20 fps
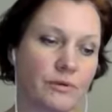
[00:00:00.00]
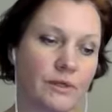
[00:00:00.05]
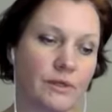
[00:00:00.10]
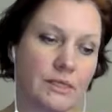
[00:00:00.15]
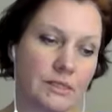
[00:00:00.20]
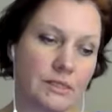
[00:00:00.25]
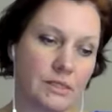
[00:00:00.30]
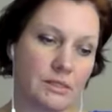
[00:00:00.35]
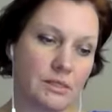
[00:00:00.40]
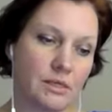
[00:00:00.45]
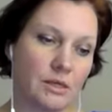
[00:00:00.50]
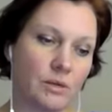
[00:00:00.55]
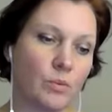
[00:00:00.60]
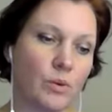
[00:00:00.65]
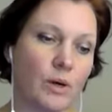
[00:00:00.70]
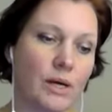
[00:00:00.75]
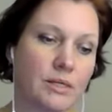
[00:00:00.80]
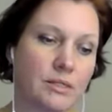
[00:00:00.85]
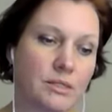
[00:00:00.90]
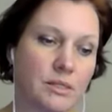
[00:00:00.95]
validity and
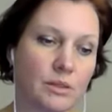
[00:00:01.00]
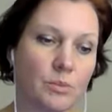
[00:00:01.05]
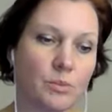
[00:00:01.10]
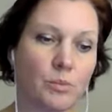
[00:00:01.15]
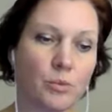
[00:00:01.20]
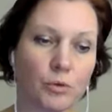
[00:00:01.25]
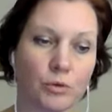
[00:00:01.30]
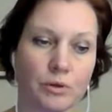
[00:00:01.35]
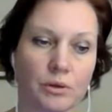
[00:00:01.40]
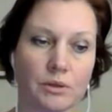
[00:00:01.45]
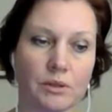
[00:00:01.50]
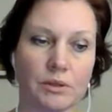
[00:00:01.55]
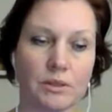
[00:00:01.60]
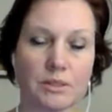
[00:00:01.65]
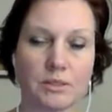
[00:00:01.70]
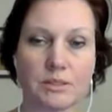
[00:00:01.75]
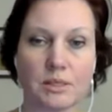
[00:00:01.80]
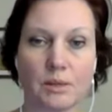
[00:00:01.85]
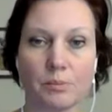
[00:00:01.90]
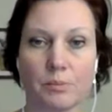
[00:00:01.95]
why is it important in
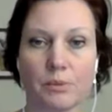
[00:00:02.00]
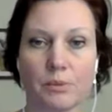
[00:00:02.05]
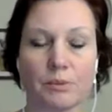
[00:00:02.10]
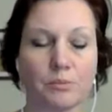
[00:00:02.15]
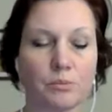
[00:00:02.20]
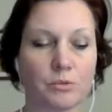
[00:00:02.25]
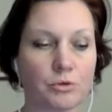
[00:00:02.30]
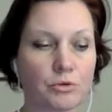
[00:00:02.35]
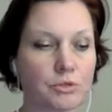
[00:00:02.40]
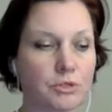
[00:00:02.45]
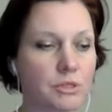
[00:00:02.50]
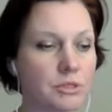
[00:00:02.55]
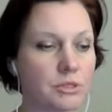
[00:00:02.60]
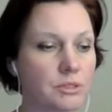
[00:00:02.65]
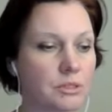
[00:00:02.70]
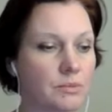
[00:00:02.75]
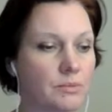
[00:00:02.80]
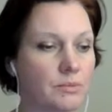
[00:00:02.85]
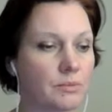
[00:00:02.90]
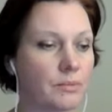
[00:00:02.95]
the sampling process?
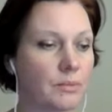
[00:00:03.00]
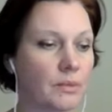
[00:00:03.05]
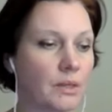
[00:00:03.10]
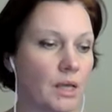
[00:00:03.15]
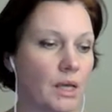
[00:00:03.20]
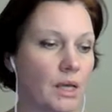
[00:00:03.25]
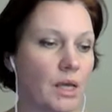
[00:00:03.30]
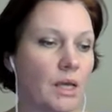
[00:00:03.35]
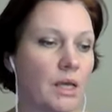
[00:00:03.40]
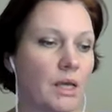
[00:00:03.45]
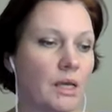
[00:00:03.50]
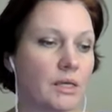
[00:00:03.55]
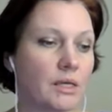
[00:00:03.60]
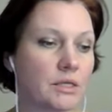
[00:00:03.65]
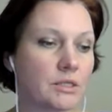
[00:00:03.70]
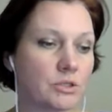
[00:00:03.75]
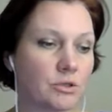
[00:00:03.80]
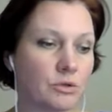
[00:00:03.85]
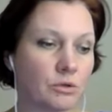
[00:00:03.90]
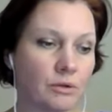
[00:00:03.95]

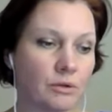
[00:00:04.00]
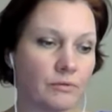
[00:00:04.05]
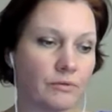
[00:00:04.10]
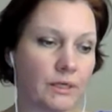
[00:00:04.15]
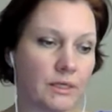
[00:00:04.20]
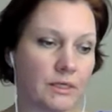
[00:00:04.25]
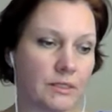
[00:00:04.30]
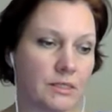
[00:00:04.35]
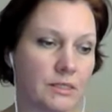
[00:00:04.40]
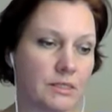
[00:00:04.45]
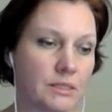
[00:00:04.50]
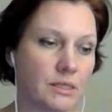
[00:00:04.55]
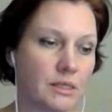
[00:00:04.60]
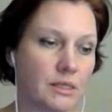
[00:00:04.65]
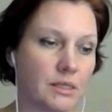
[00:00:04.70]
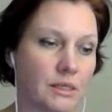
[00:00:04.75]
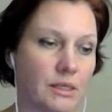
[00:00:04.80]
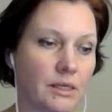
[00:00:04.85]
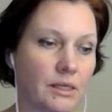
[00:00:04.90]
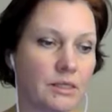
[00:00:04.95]
External
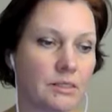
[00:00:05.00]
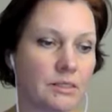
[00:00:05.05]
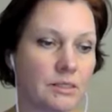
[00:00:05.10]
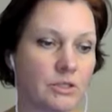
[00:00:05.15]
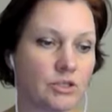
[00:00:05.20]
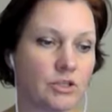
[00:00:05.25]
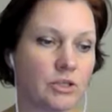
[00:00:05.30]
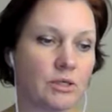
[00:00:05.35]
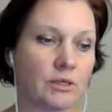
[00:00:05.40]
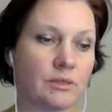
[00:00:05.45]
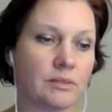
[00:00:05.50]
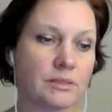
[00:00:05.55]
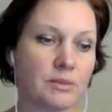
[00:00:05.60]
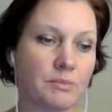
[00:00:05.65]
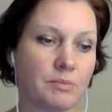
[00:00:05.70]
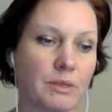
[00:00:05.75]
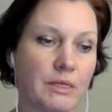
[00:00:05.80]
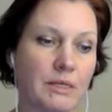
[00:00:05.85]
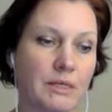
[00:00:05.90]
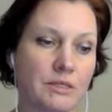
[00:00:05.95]
validity is the
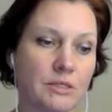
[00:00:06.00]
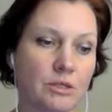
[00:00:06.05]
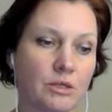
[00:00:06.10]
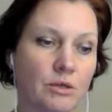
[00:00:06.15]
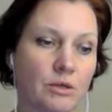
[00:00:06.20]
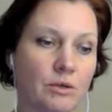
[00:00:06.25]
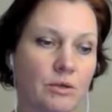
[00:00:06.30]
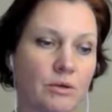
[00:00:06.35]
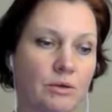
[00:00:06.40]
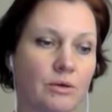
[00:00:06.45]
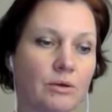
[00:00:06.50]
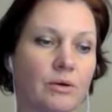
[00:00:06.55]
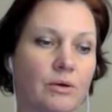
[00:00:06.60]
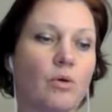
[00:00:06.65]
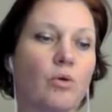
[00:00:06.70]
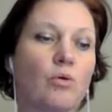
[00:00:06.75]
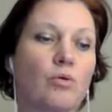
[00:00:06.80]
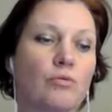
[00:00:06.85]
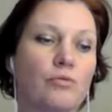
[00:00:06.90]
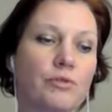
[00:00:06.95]
generalizability
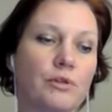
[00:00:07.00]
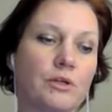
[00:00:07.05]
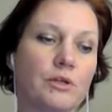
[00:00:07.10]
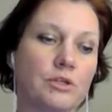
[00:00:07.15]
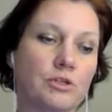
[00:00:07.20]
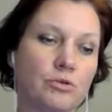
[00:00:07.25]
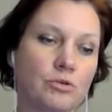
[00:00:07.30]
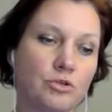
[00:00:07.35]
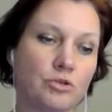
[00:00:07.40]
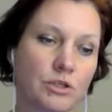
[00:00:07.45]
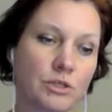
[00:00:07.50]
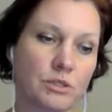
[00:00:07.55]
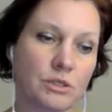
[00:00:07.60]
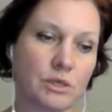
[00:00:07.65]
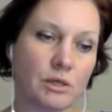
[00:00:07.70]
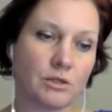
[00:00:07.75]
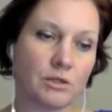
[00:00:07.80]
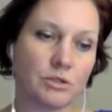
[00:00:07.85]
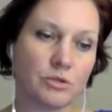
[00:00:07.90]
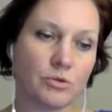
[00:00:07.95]
of the research
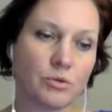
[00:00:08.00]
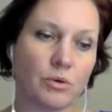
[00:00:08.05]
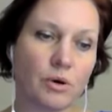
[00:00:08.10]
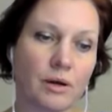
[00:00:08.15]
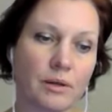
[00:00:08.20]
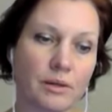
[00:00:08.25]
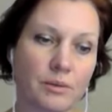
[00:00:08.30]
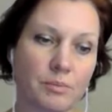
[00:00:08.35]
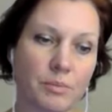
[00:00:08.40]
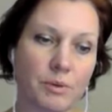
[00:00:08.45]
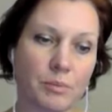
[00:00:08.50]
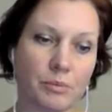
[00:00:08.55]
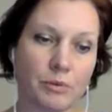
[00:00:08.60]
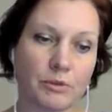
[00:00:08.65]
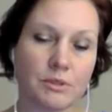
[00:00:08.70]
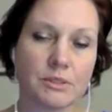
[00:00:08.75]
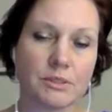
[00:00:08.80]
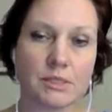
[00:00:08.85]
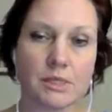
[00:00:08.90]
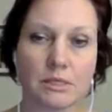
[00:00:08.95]
results to other
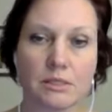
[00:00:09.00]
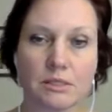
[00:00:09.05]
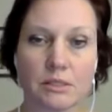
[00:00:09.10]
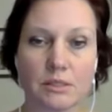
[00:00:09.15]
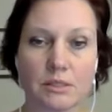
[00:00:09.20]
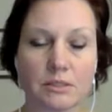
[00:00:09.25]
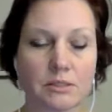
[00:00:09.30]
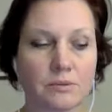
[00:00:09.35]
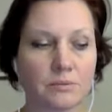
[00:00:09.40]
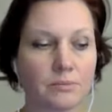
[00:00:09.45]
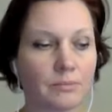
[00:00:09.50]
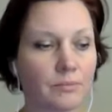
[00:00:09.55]
people and settings.